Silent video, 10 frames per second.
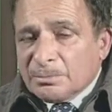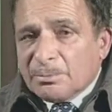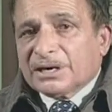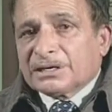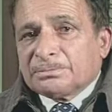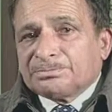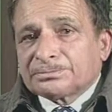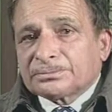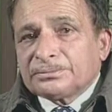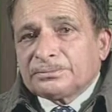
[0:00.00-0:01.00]
But
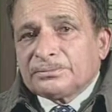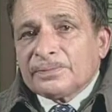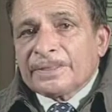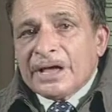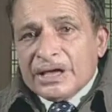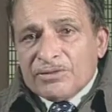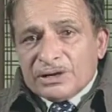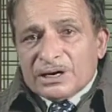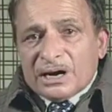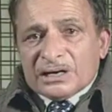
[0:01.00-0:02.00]
he
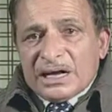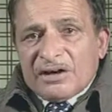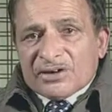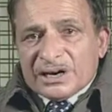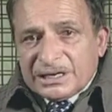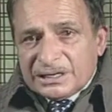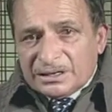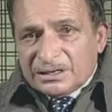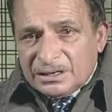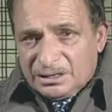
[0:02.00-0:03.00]
would not have
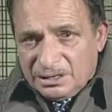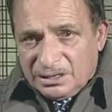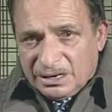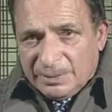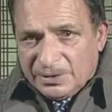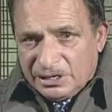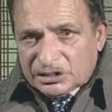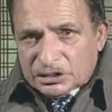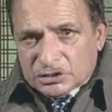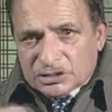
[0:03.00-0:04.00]
ready
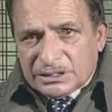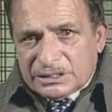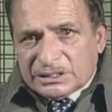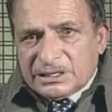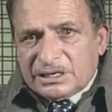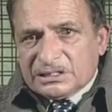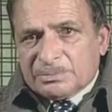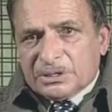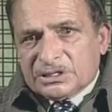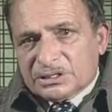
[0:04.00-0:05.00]
references to say that here is a
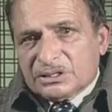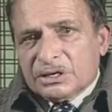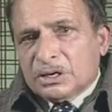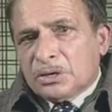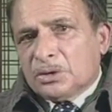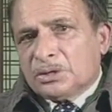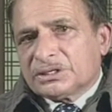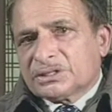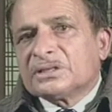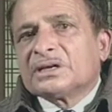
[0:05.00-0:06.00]
person who
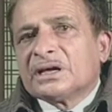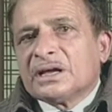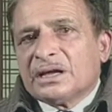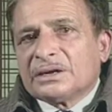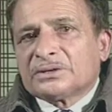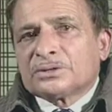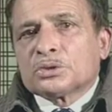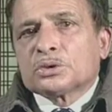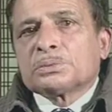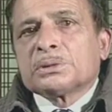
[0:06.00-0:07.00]
is a
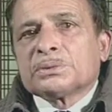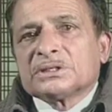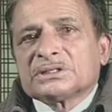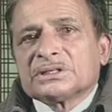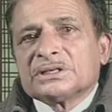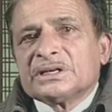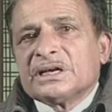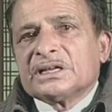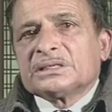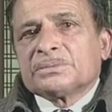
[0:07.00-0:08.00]
truthful person,
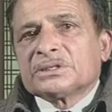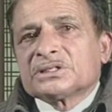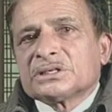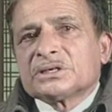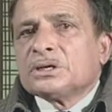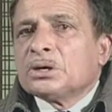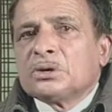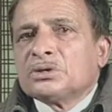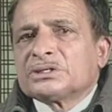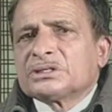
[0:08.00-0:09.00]
here is a person
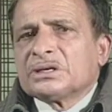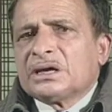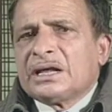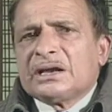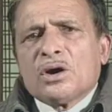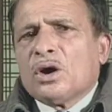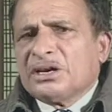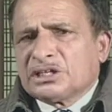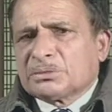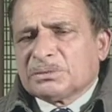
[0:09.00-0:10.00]
who is an
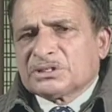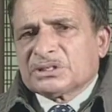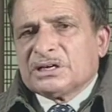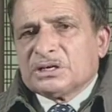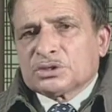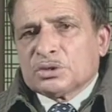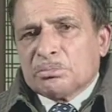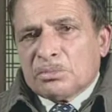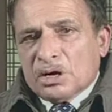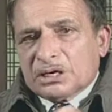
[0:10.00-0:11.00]
honest person. So
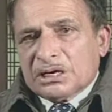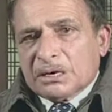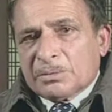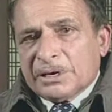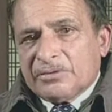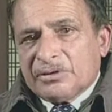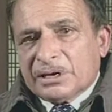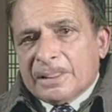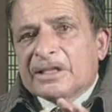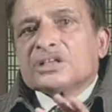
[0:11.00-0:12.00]
modular
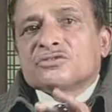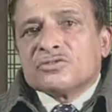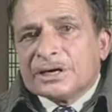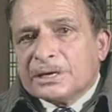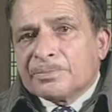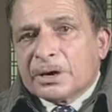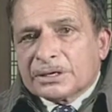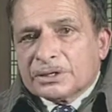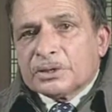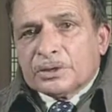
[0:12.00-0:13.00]
behavior is very
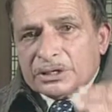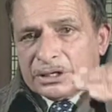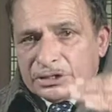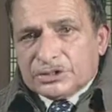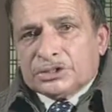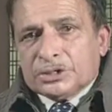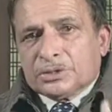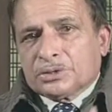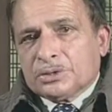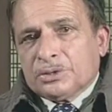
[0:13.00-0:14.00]
important during 0
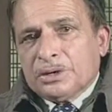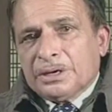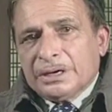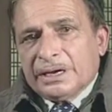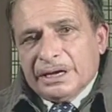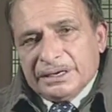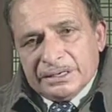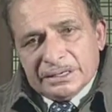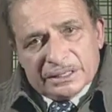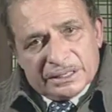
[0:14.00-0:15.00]
to 9
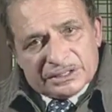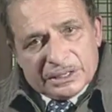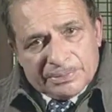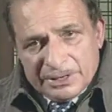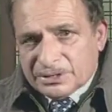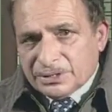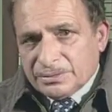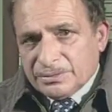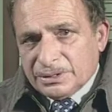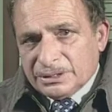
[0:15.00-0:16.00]
years of age.
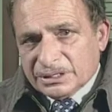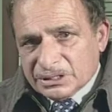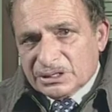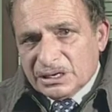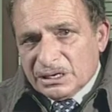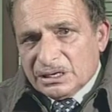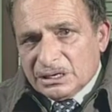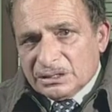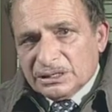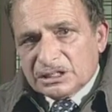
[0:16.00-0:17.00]
That is
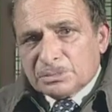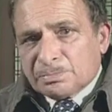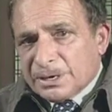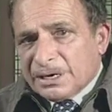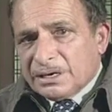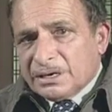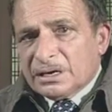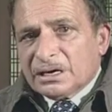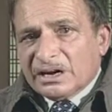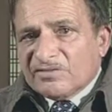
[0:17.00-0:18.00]

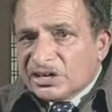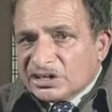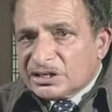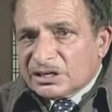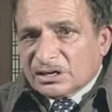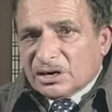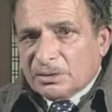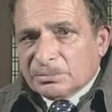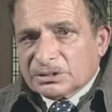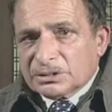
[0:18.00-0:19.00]
pre-conventional norms.